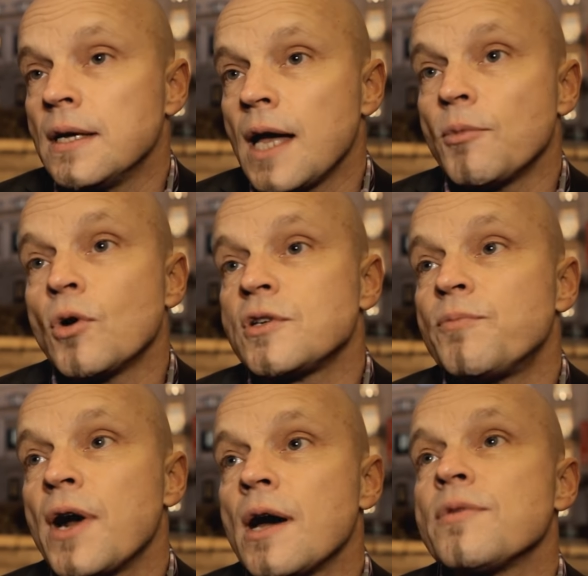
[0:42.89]
I'm also
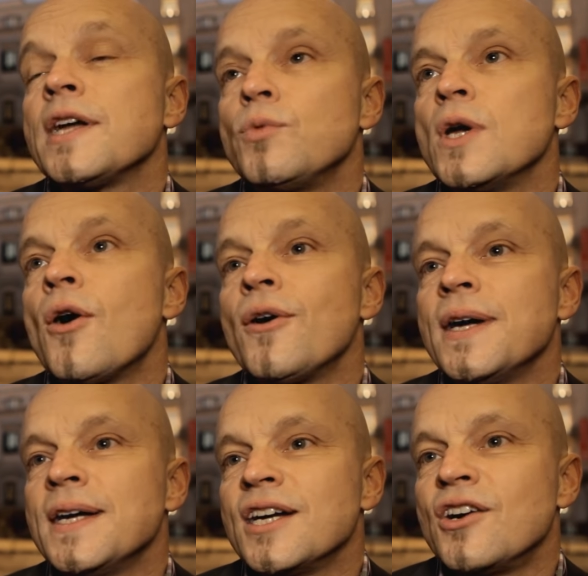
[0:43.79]
proud that we are
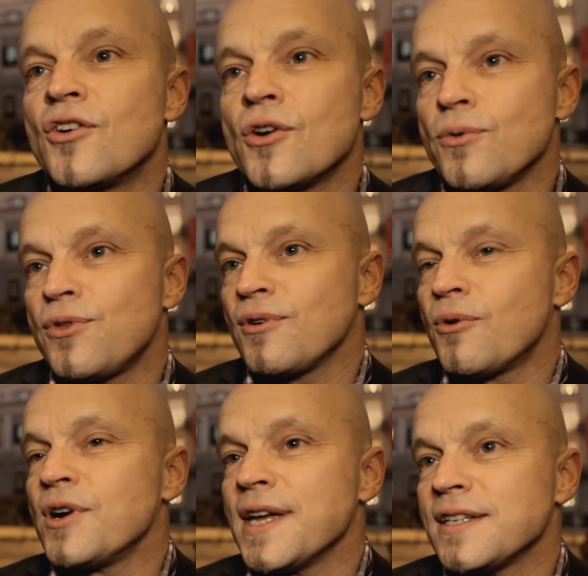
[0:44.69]
growth
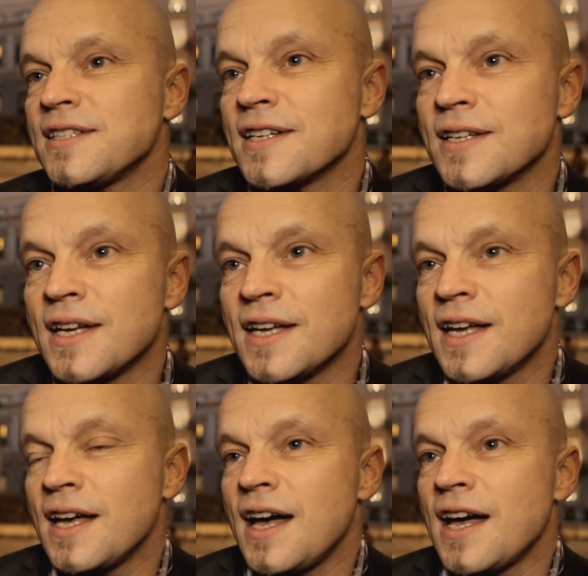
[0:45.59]
oriented,
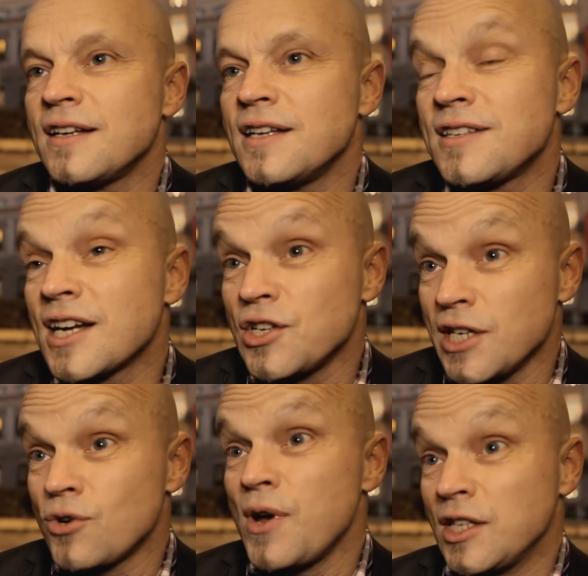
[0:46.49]
and it actually
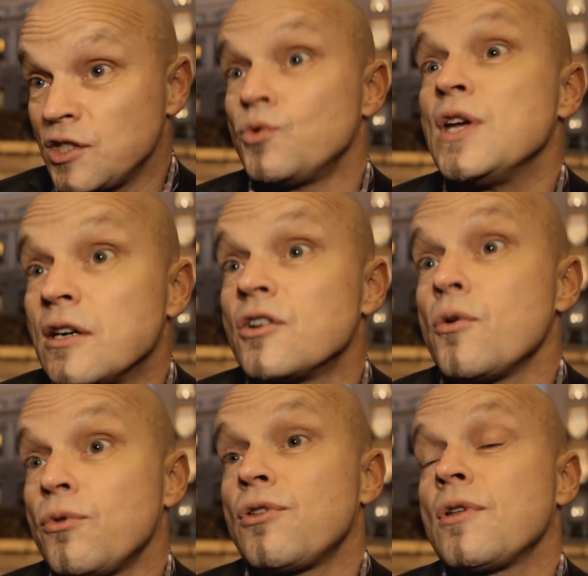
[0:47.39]
creates real
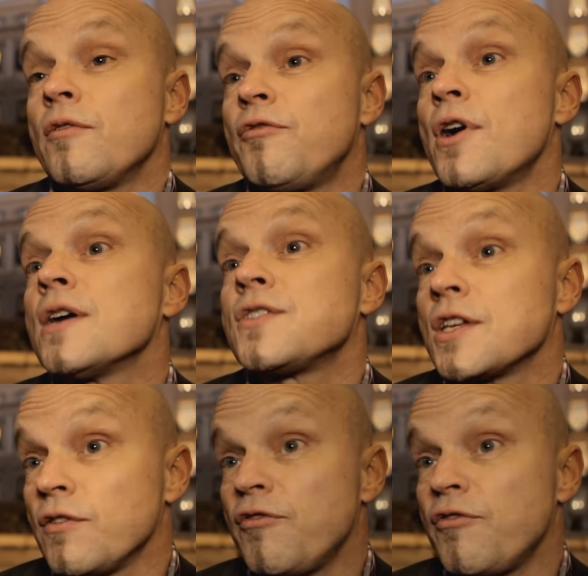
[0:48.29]
growth for us as a